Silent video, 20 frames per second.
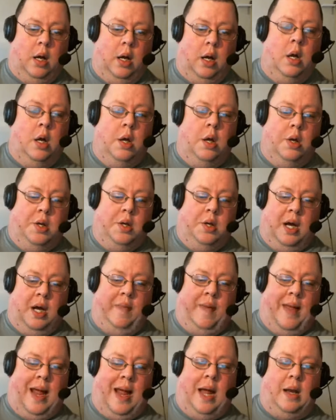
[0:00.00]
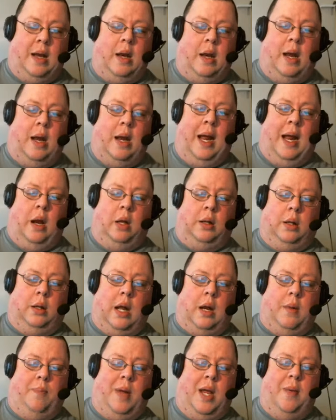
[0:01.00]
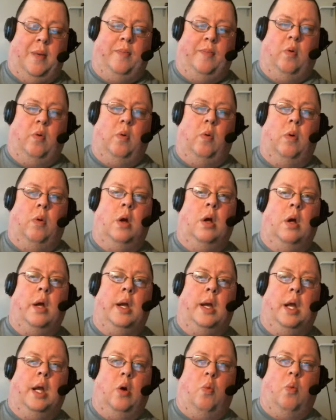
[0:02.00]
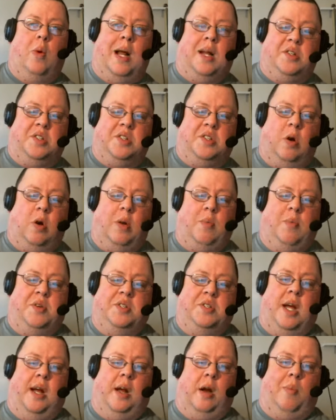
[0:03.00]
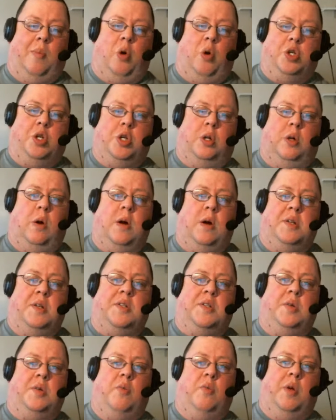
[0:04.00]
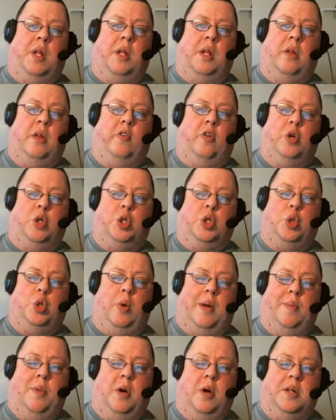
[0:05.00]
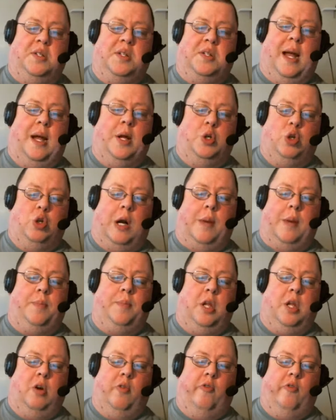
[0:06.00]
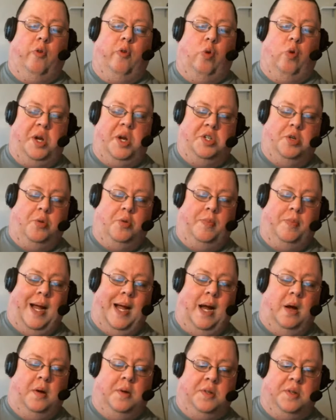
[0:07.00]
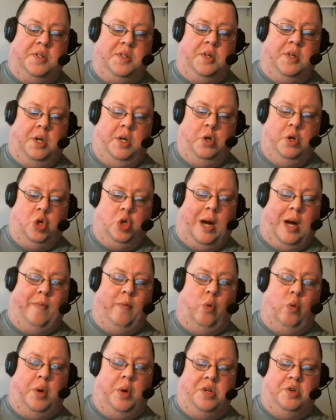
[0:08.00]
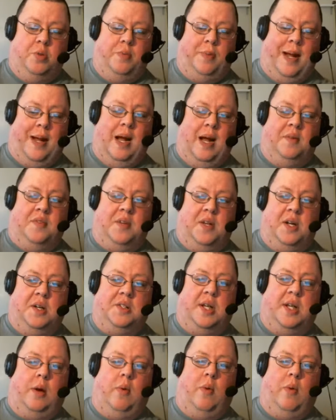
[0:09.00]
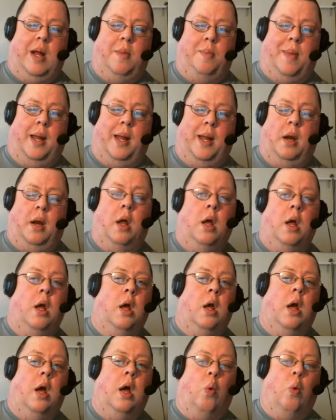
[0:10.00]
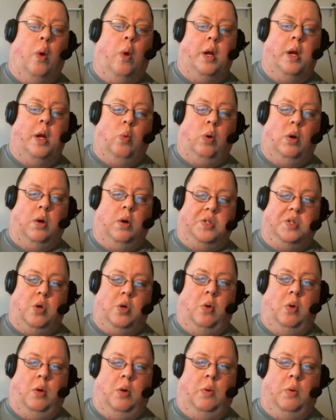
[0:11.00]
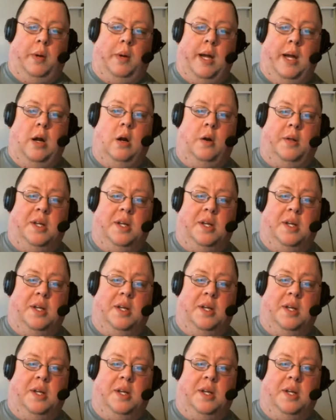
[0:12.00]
done that, and a lot of people, when I started with Tiger Martial Arts, within the first 3 months I had dropped 42 pounds. So you drop 42 pounds and it's like, wait a minute, what in the world's going on here? This is